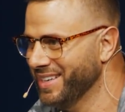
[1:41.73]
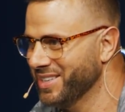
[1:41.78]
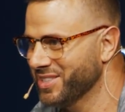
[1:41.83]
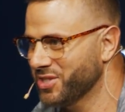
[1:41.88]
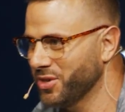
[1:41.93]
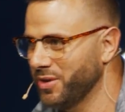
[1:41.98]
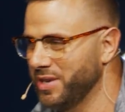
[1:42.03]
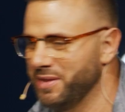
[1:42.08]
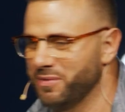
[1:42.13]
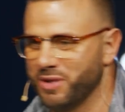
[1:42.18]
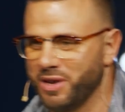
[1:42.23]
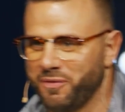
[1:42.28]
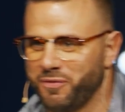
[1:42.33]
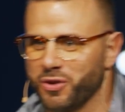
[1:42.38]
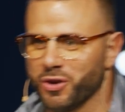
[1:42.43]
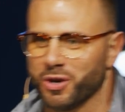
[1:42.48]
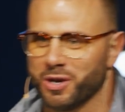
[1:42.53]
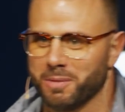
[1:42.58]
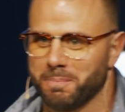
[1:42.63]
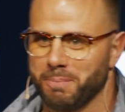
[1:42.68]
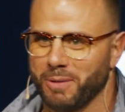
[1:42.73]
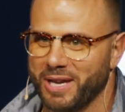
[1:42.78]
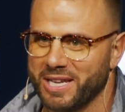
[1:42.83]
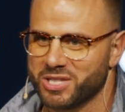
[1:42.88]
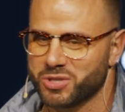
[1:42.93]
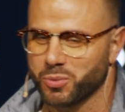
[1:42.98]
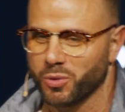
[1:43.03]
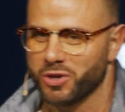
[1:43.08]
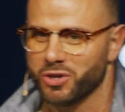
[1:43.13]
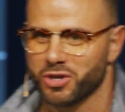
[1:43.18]
So even if you're in a
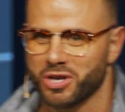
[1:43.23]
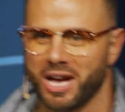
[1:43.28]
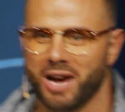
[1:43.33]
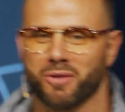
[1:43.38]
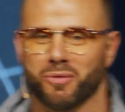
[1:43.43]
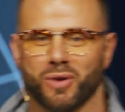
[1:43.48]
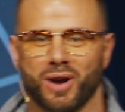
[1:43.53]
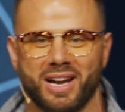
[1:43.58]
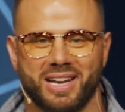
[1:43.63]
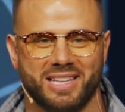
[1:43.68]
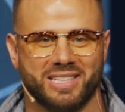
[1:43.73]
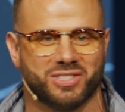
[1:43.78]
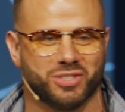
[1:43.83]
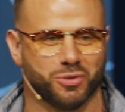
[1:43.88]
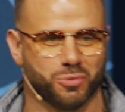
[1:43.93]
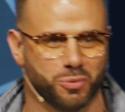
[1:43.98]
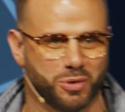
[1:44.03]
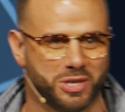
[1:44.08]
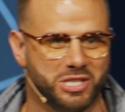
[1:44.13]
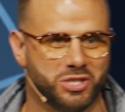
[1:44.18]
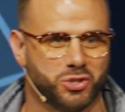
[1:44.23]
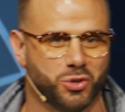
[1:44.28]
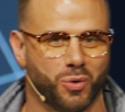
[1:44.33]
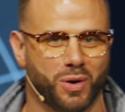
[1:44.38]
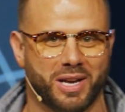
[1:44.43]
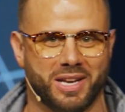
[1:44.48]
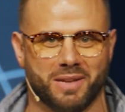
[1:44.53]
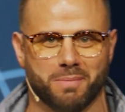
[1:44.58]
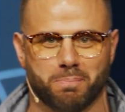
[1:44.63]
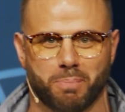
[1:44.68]
place where you're not ready to
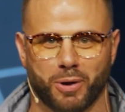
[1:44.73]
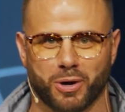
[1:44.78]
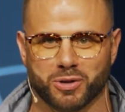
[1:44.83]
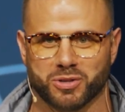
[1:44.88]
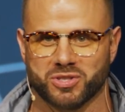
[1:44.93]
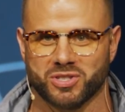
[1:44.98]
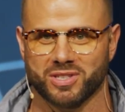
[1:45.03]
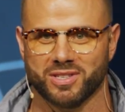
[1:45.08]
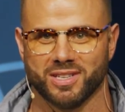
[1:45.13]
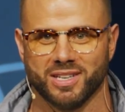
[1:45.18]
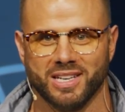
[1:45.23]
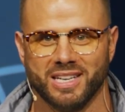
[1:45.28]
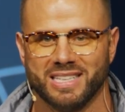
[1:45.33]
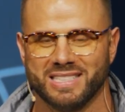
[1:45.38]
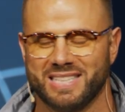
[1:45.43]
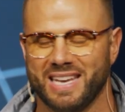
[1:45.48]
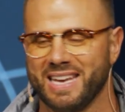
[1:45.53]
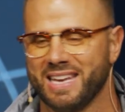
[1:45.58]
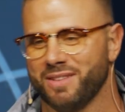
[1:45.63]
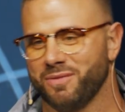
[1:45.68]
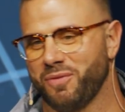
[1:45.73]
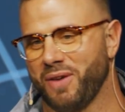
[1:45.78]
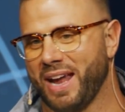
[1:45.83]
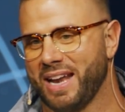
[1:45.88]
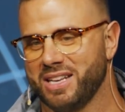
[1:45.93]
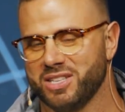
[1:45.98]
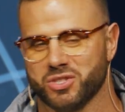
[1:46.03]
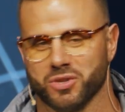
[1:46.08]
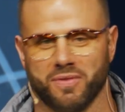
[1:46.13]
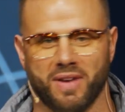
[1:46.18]
rejoin in person, take
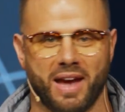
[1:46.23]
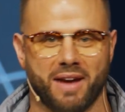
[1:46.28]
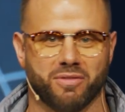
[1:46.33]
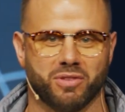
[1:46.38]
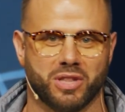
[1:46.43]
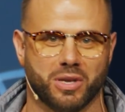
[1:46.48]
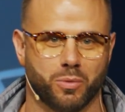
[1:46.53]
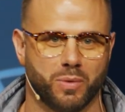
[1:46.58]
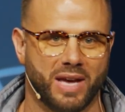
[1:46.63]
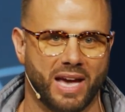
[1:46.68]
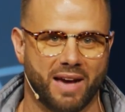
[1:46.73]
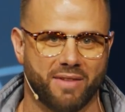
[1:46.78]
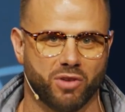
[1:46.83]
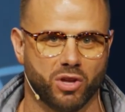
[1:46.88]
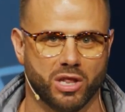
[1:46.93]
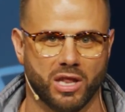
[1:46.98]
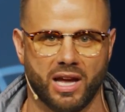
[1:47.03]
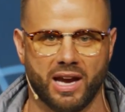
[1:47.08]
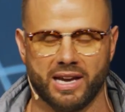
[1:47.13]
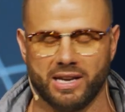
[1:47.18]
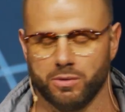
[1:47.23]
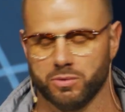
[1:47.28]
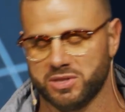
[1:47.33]
advantage of everything we have online.